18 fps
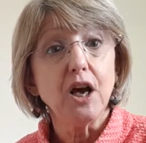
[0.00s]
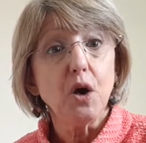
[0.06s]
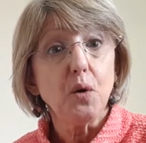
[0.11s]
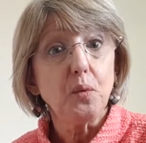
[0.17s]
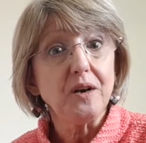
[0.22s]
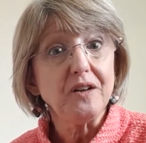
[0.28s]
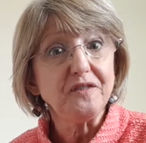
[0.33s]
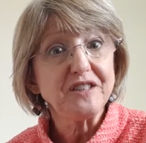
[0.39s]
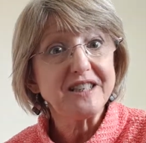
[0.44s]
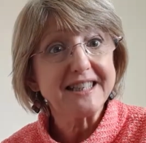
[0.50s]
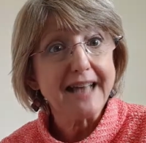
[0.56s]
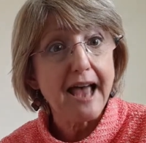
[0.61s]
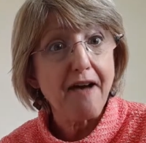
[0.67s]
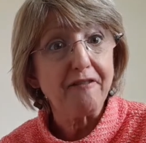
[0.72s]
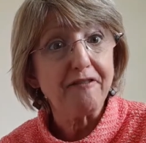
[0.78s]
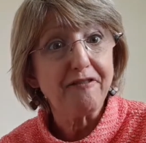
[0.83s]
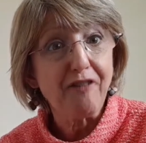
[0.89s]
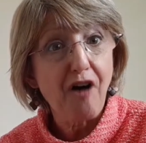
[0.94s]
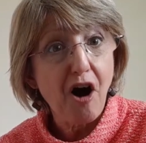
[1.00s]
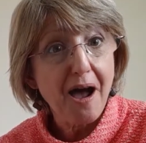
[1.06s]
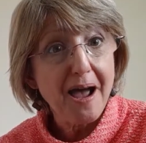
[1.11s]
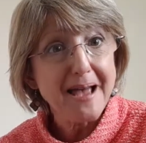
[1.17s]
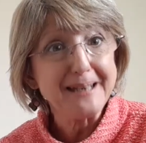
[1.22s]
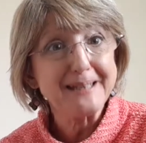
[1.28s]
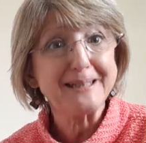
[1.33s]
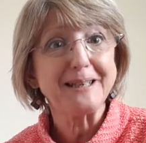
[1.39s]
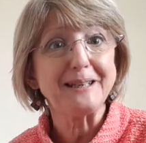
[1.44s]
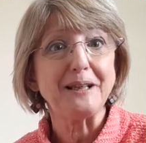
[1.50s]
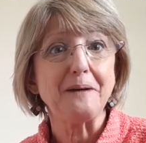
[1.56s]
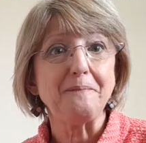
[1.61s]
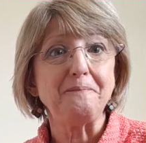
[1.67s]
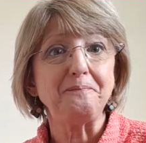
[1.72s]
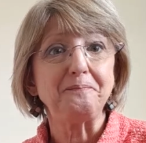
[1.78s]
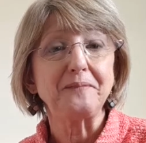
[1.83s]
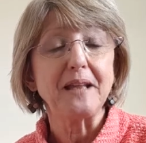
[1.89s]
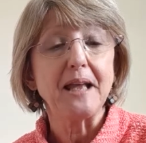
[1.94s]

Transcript: will have set fire to them